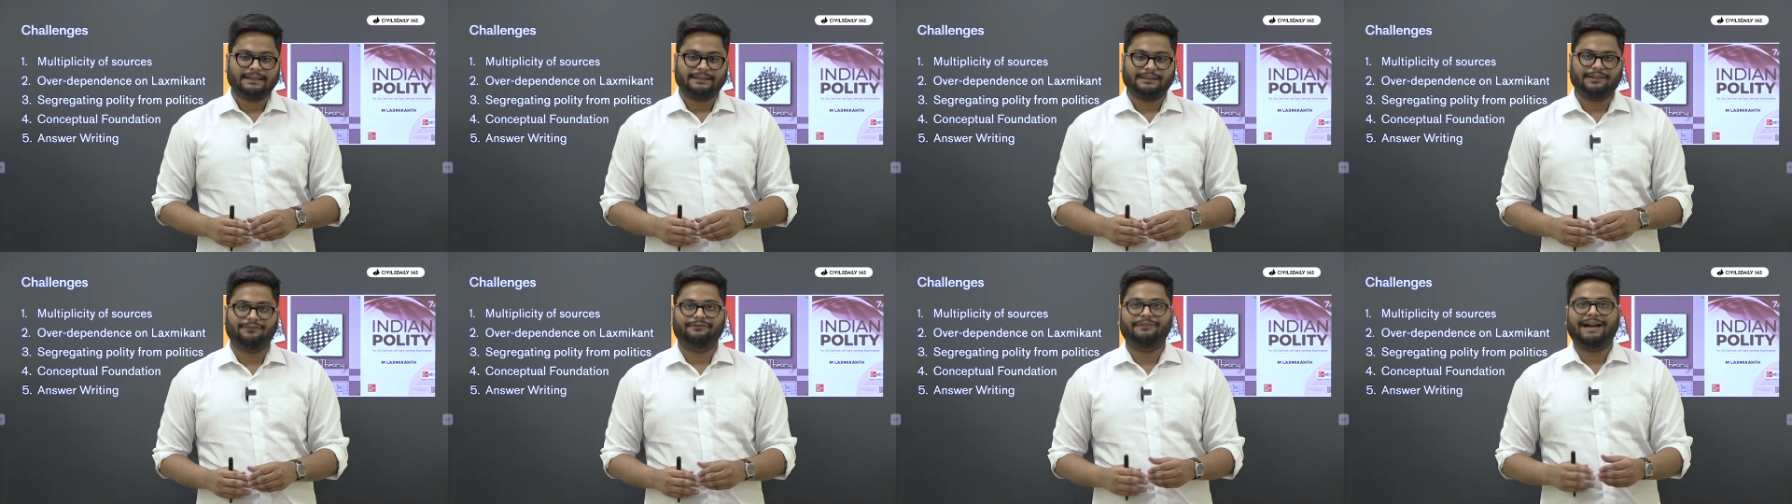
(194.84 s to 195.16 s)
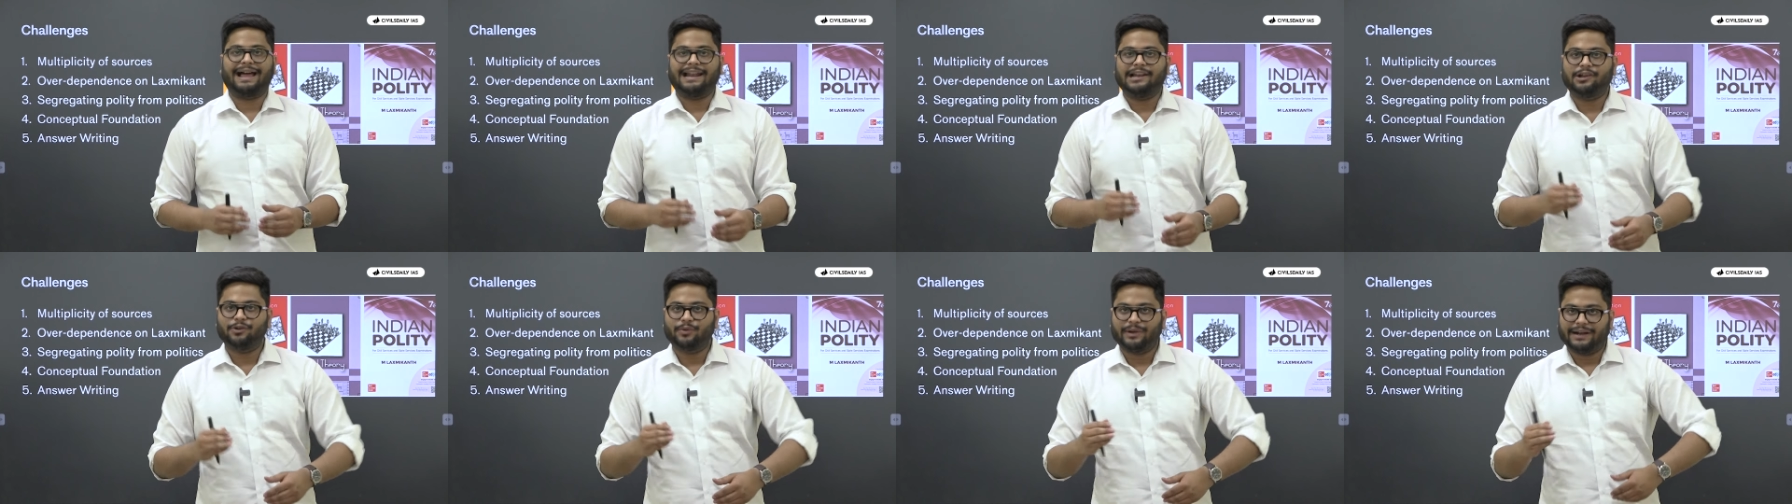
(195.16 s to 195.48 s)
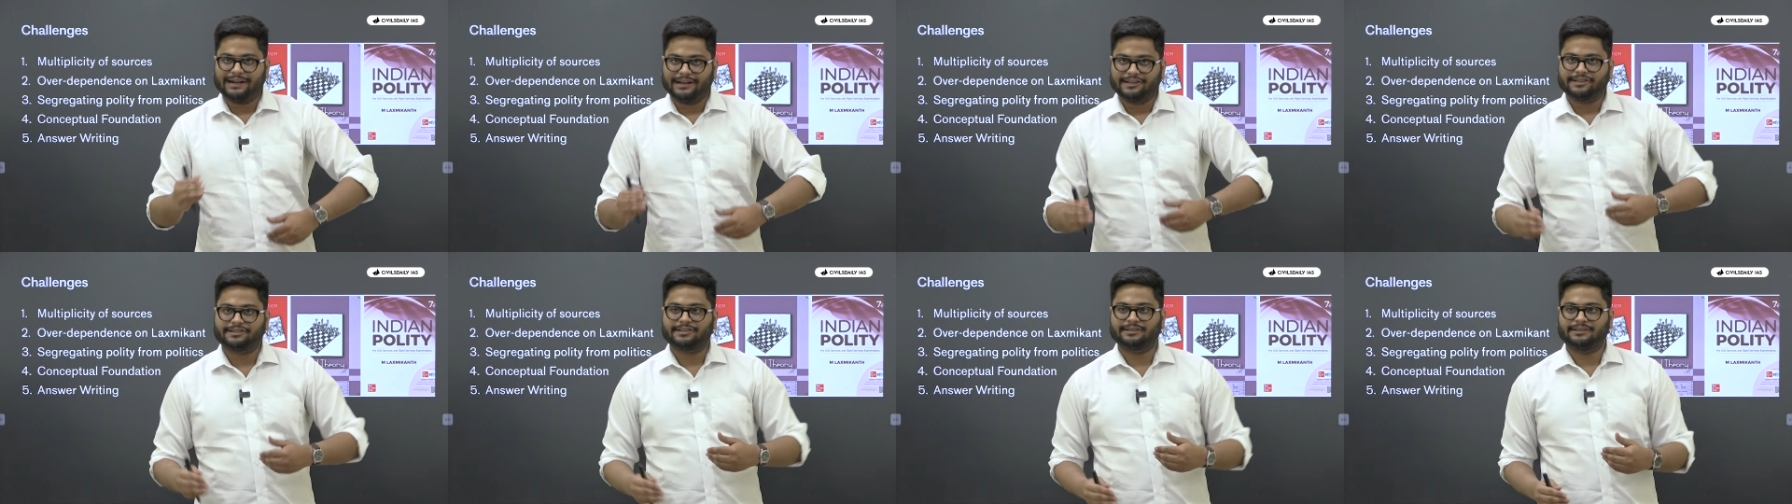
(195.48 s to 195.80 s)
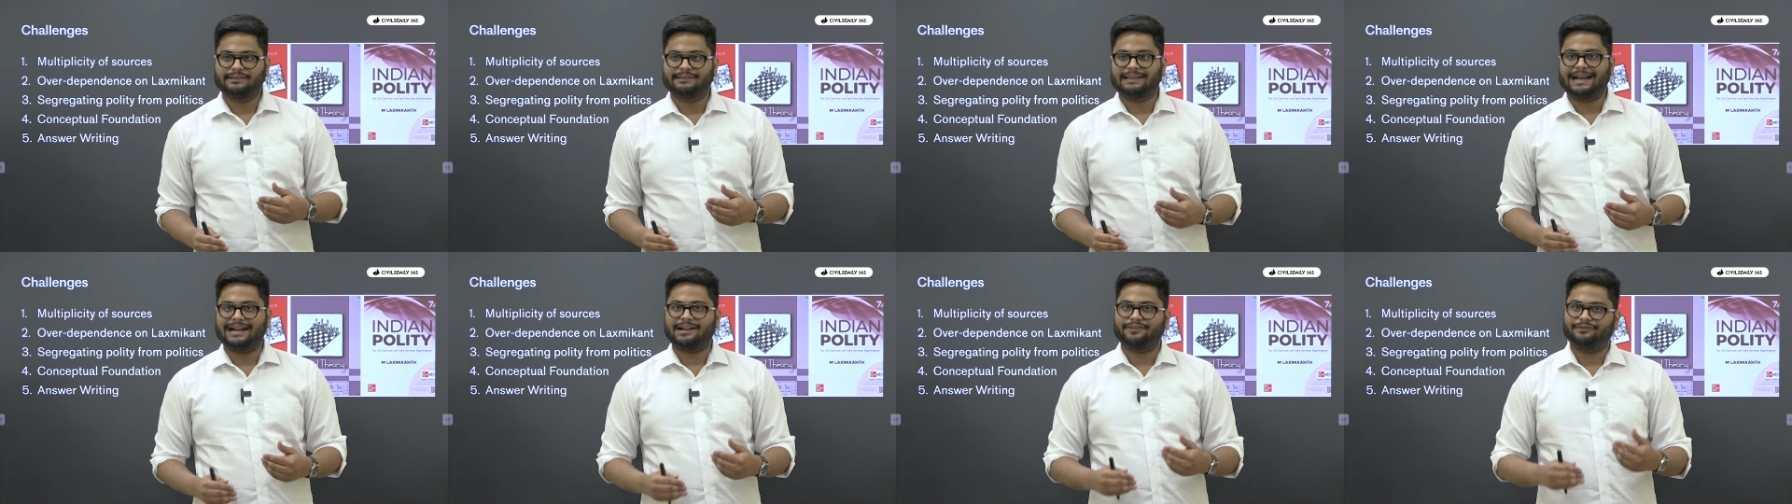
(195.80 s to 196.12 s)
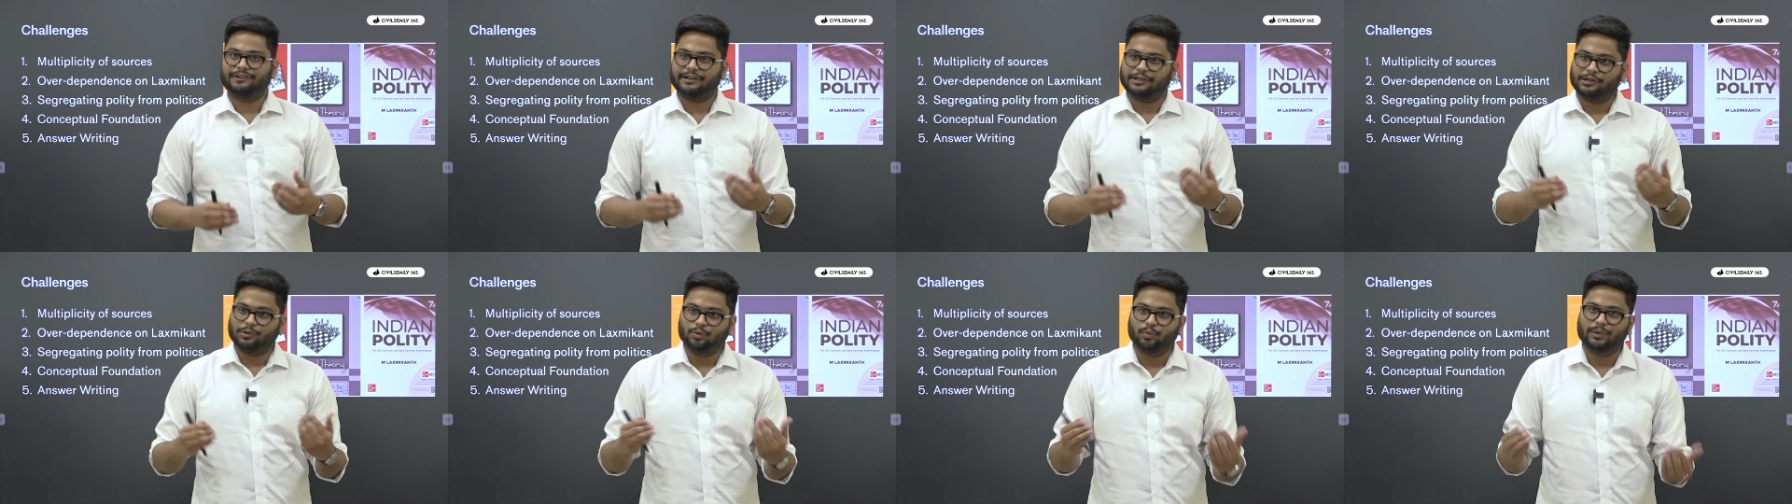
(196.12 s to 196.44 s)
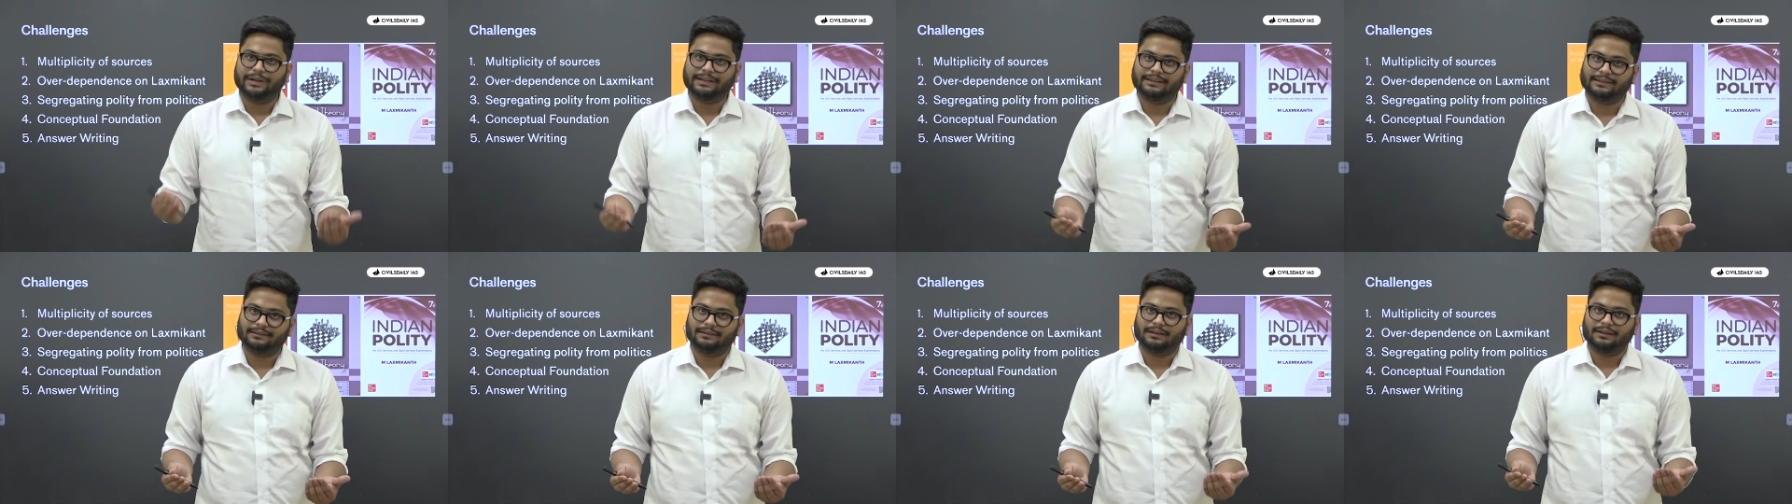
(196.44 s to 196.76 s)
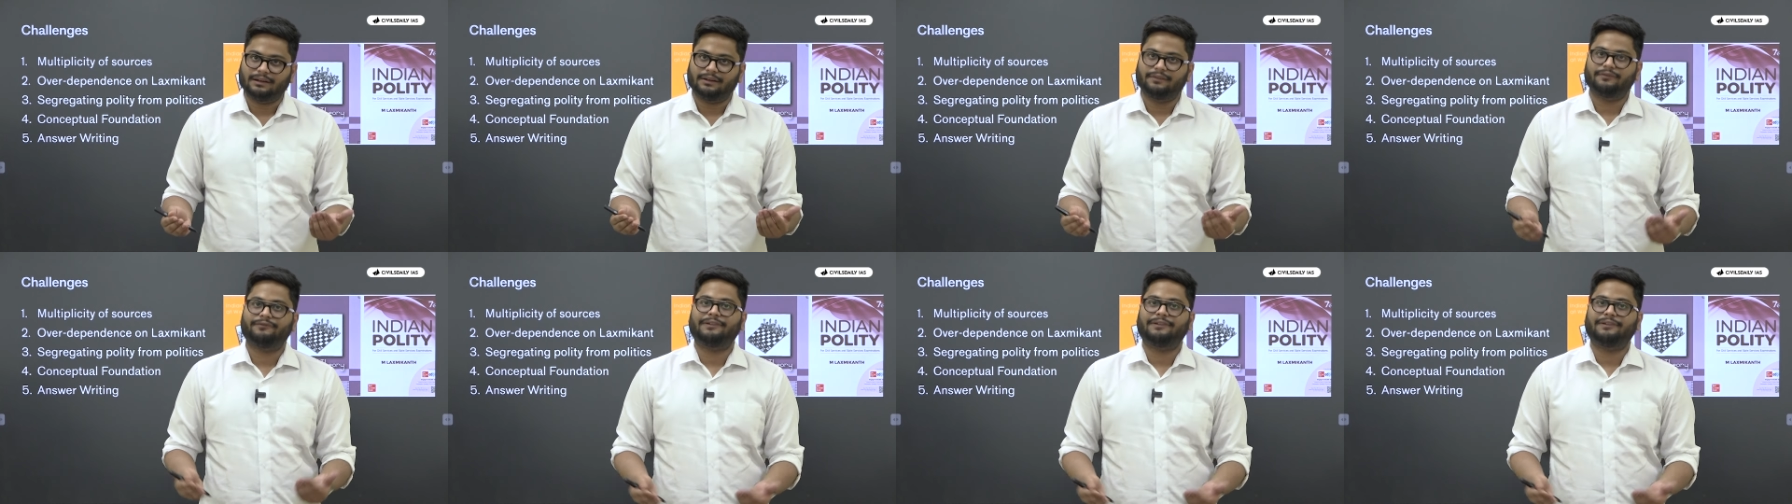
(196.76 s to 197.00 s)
the value addition that we do in